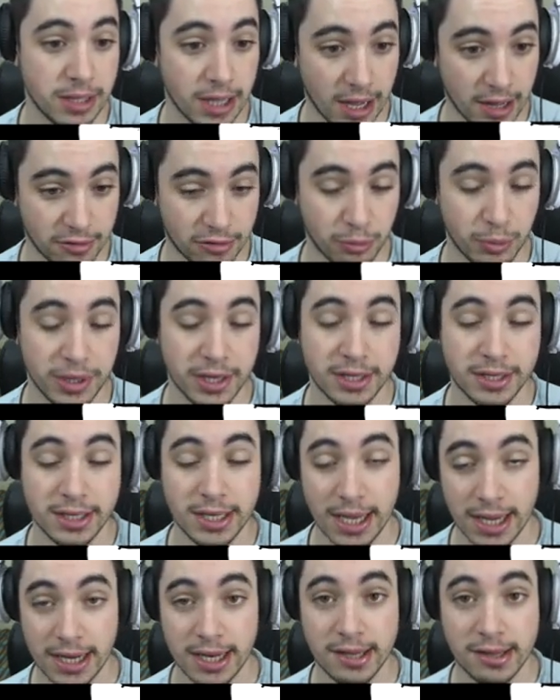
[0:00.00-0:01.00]
Yes, we
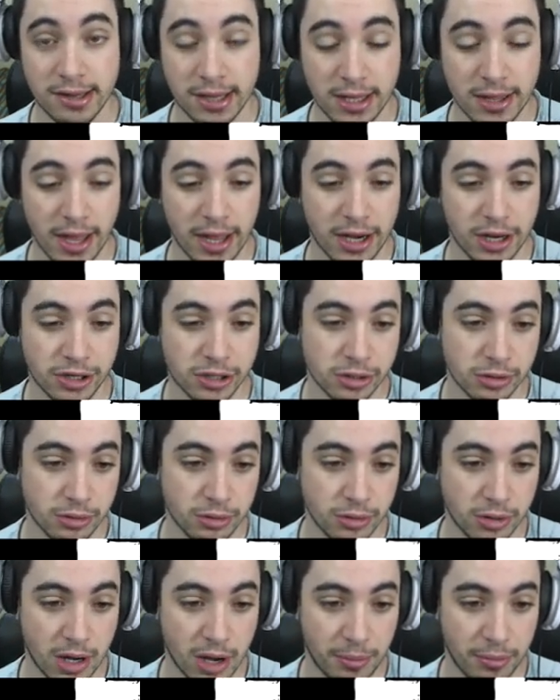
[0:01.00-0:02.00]
did see that
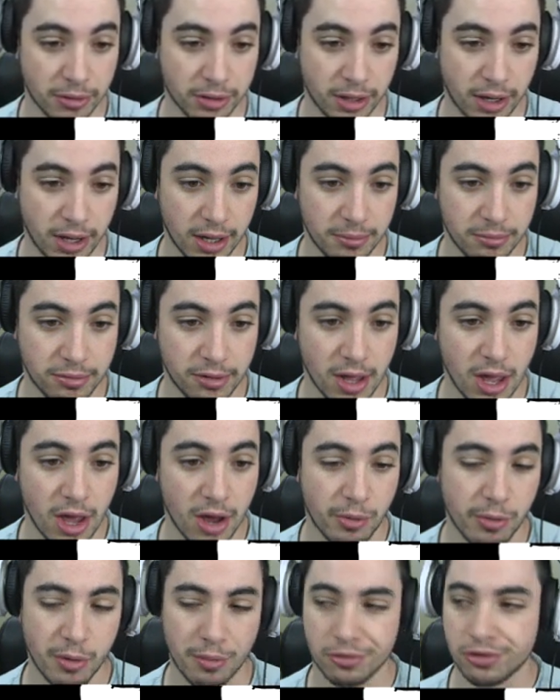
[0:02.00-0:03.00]
issue a couple times
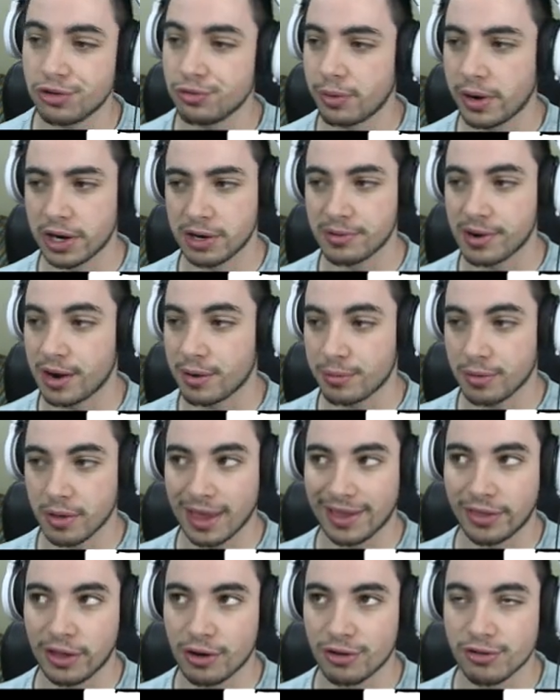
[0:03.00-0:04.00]
where we're just running around. We're
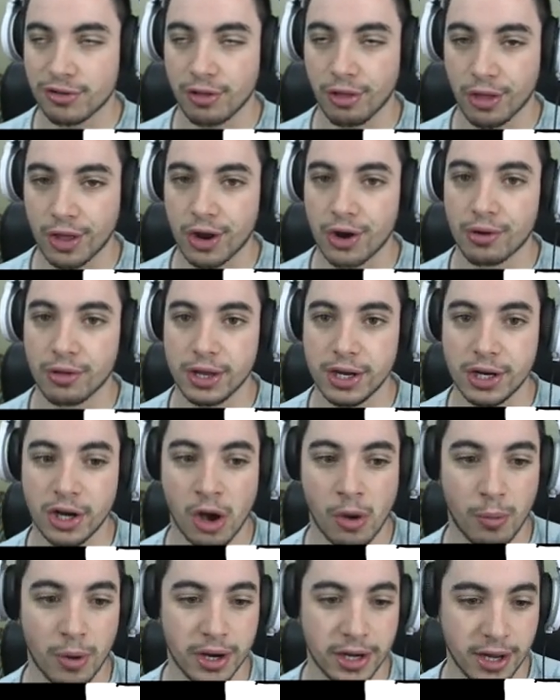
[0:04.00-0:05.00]
like, there's literally
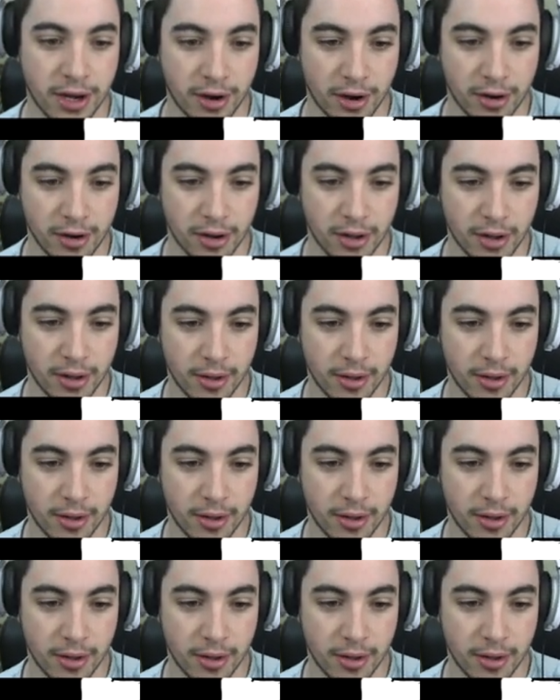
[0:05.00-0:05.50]
no one here.